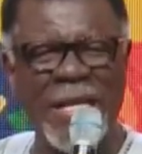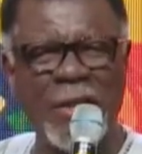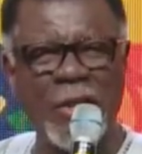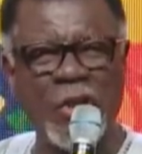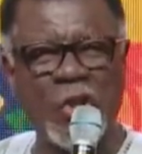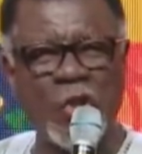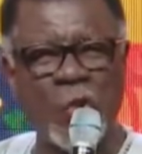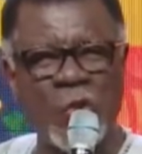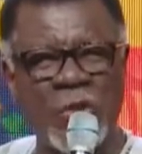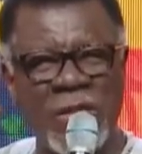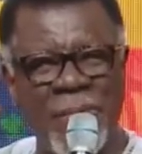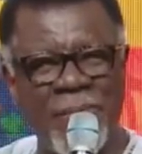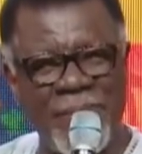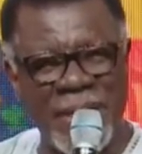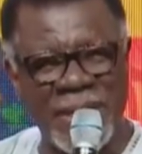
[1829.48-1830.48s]
and he
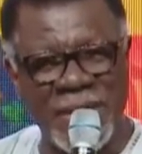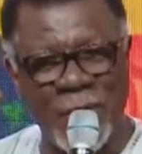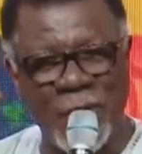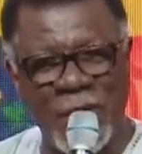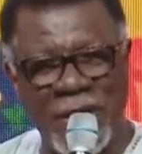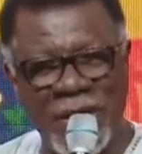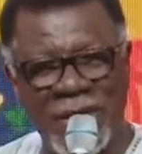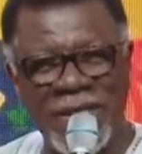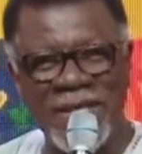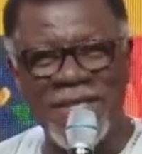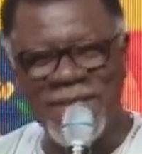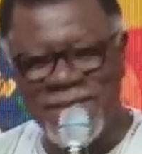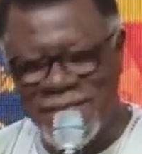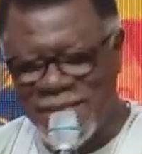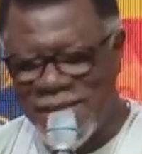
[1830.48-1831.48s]
chose a better way.
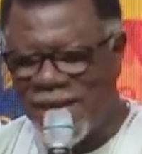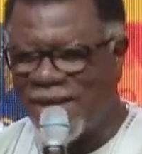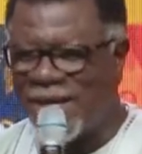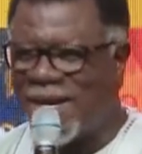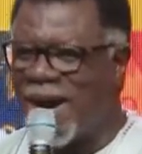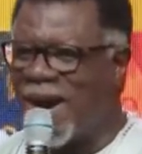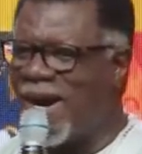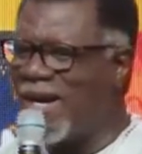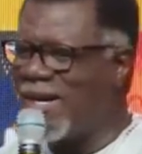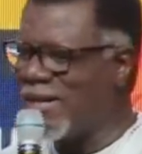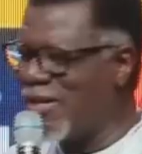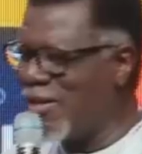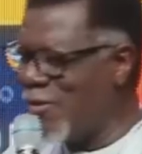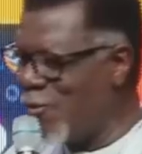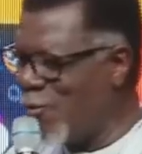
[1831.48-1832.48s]
Today,
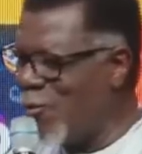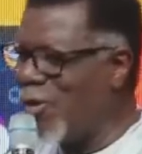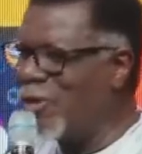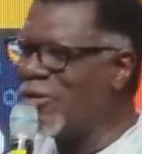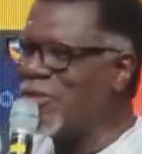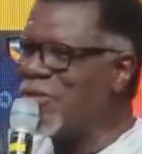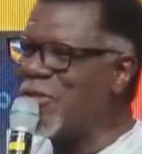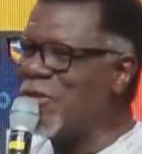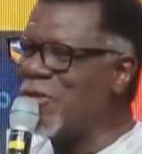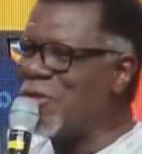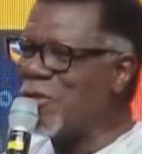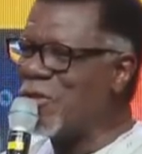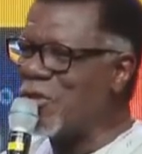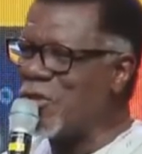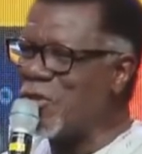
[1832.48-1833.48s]
God wants
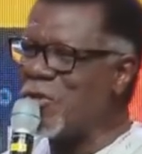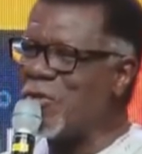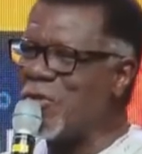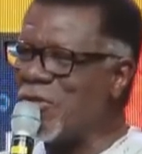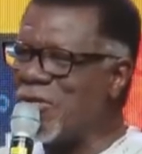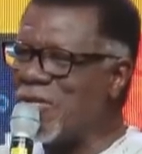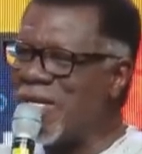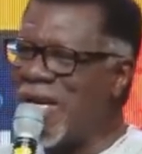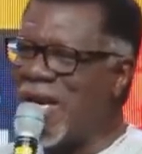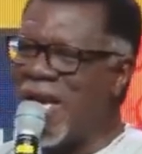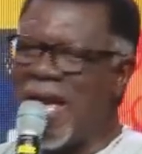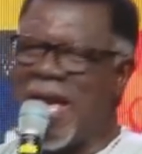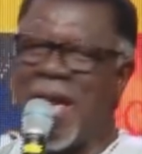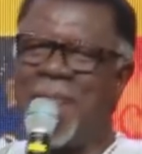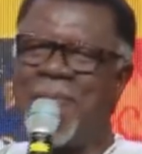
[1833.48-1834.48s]
you to choose
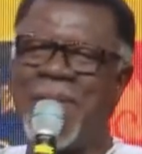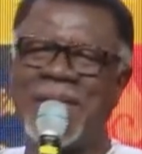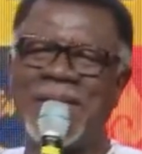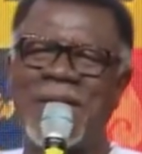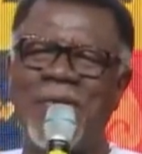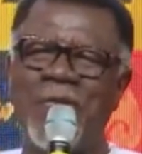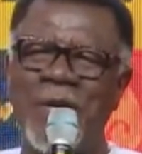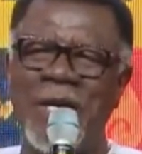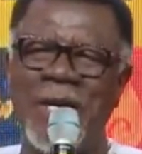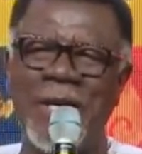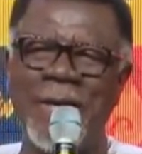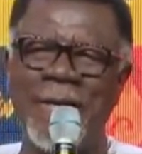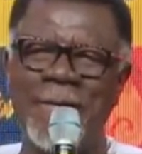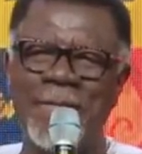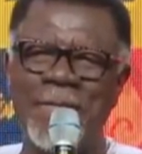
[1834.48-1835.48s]
a better
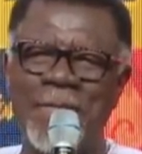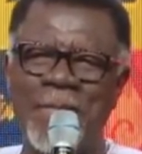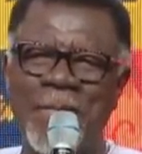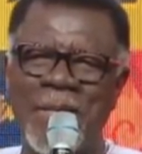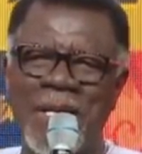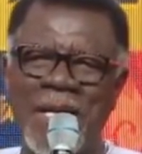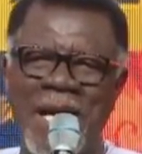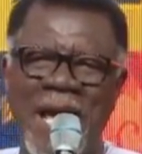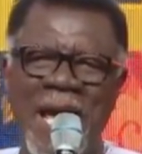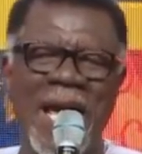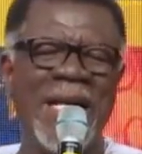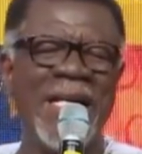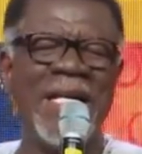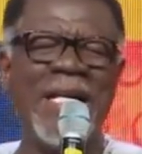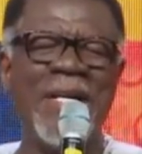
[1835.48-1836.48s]
way.
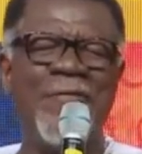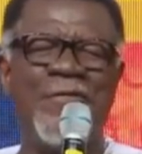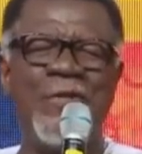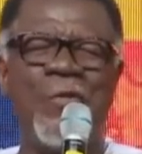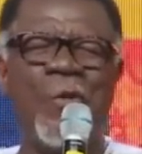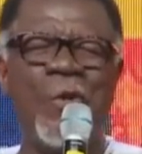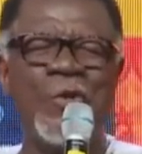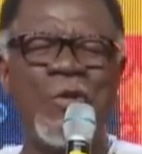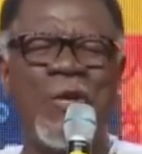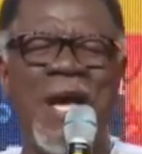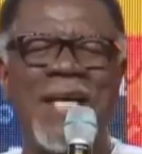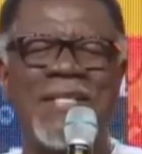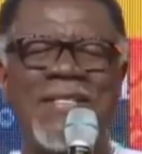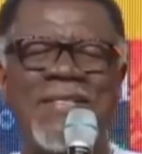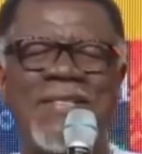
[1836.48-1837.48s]
And if you
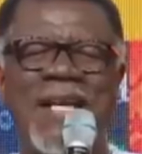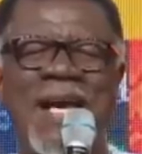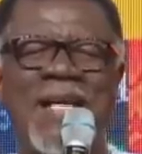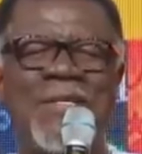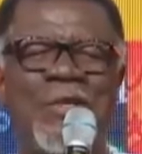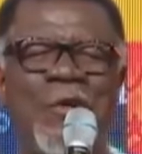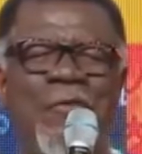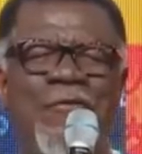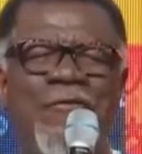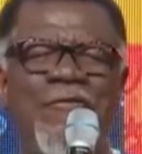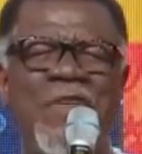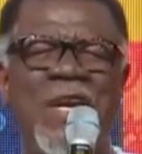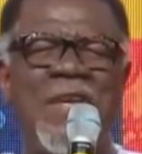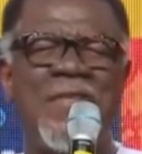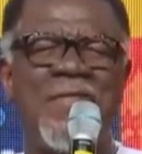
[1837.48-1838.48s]
want to exercise
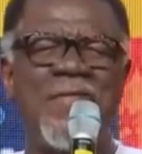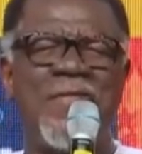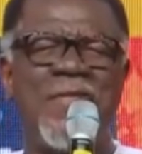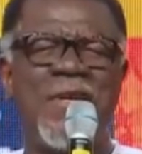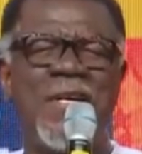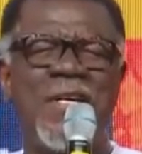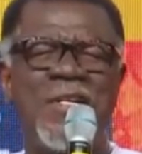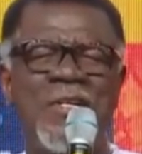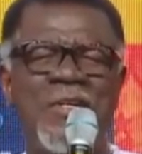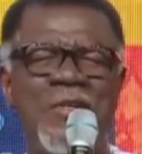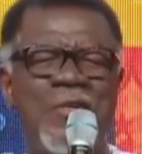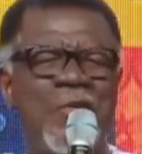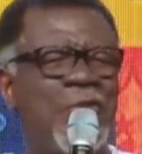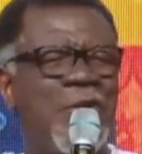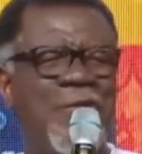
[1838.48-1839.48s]
your faith
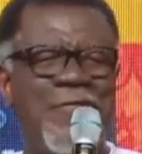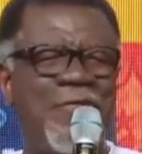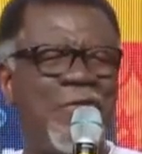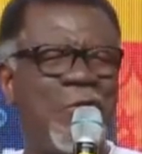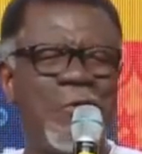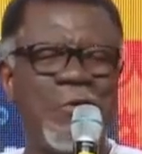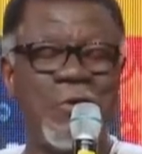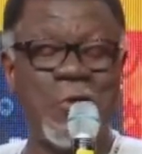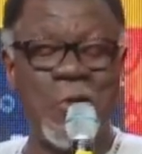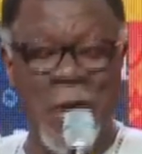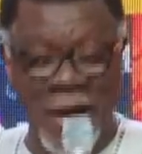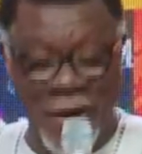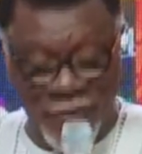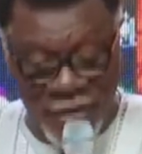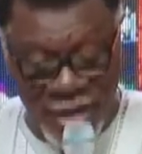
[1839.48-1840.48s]
to
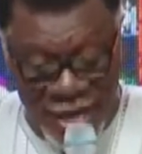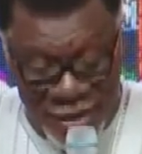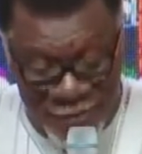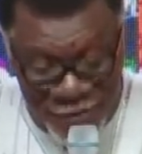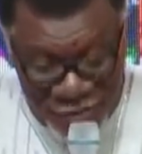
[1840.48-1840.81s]
refuse, you have